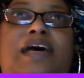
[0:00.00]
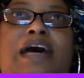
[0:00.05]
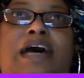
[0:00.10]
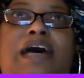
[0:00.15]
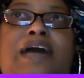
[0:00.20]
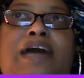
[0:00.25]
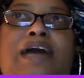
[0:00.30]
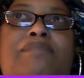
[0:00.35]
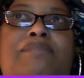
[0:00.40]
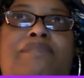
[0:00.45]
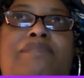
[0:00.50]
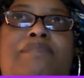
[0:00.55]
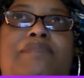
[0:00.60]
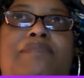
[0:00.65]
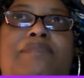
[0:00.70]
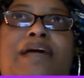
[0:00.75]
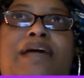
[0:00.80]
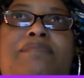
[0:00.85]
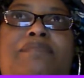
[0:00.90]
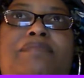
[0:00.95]

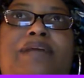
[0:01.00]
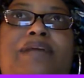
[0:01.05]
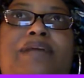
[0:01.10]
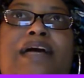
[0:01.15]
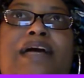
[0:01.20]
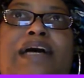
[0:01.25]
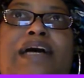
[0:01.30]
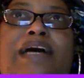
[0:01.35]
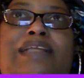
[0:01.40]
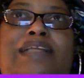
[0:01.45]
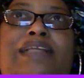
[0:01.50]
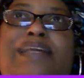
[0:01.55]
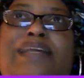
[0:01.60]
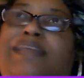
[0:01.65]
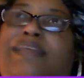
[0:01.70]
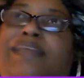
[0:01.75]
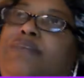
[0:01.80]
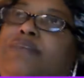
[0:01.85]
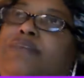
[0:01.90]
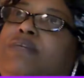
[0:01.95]
I
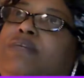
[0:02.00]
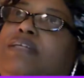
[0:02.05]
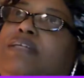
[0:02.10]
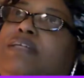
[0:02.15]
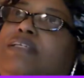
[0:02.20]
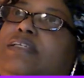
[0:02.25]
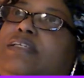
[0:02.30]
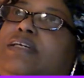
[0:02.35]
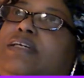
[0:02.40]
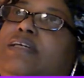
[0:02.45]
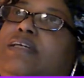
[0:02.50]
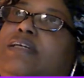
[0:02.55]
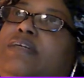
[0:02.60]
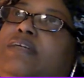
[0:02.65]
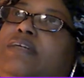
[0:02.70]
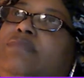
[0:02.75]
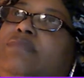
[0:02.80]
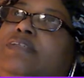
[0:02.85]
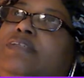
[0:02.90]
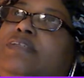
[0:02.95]
think what
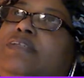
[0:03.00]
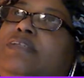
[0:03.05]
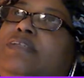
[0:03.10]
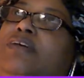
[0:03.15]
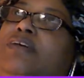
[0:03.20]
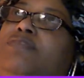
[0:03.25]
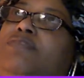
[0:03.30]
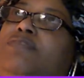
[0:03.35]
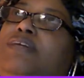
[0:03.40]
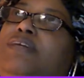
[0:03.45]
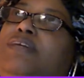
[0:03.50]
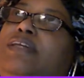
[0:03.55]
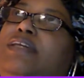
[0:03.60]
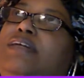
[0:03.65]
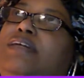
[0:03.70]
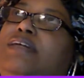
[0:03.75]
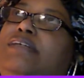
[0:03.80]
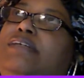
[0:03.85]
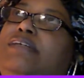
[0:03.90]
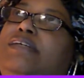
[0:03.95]
was
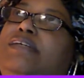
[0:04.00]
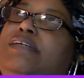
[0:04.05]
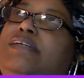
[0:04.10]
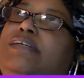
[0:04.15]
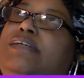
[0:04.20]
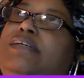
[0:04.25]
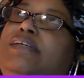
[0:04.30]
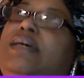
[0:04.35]
COVID-19?